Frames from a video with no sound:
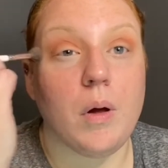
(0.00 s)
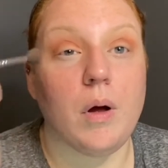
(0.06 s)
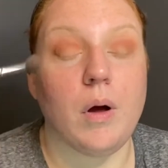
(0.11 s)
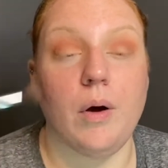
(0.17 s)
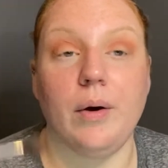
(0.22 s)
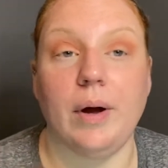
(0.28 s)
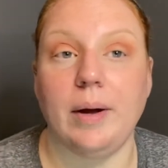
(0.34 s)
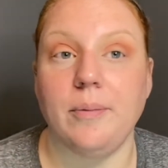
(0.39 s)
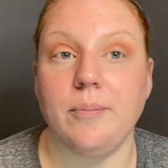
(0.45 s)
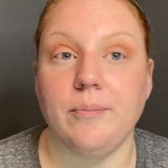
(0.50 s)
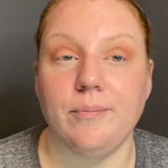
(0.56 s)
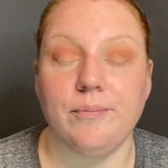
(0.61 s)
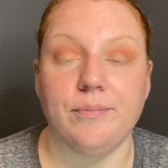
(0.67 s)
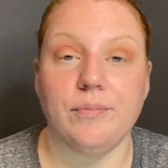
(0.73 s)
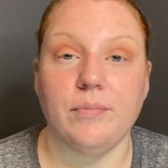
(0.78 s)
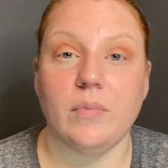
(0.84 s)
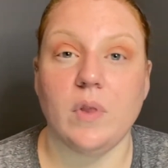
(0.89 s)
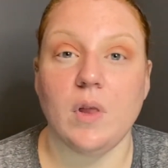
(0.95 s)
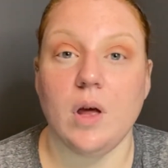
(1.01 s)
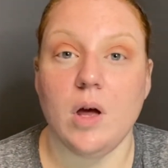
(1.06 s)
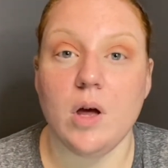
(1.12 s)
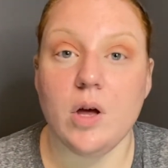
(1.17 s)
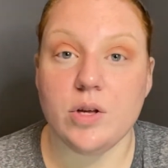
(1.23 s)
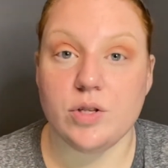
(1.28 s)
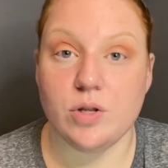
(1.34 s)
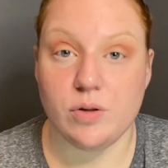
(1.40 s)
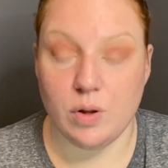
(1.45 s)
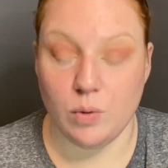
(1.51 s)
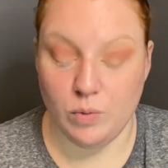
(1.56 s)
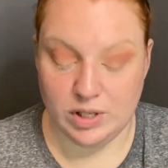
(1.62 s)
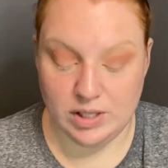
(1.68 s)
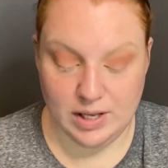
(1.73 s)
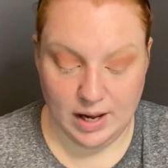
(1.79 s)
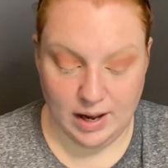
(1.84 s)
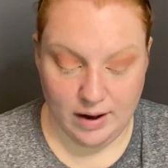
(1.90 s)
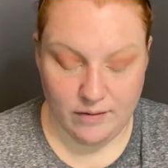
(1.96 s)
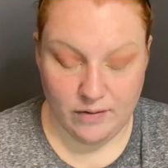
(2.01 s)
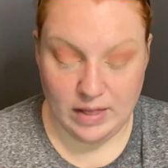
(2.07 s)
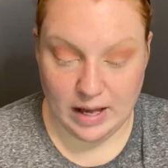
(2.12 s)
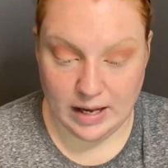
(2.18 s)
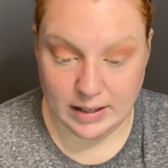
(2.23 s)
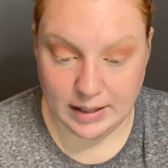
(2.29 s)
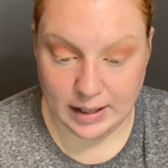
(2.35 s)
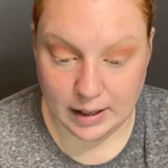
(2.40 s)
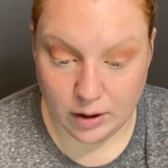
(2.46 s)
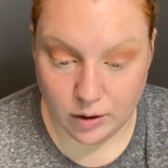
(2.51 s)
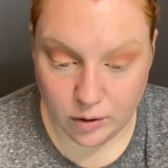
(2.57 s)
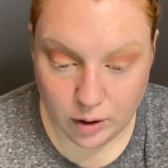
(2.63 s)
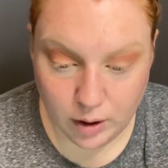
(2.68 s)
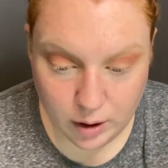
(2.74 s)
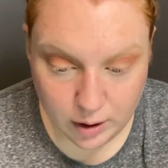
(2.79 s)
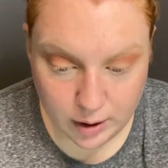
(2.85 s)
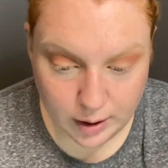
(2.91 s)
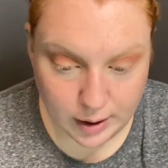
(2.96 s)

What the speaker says: Okay, so then once I have that down,